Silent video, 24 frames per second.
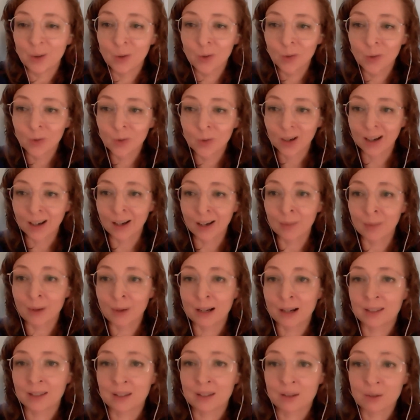to
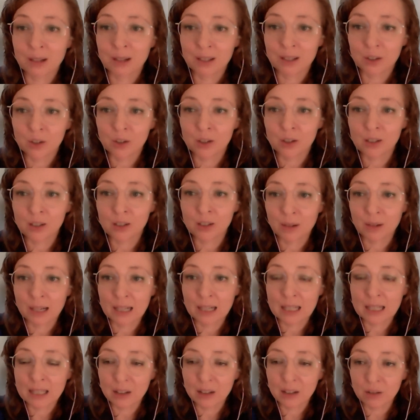ask a question
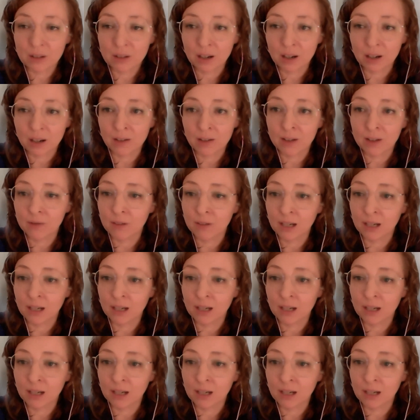directly to Terry.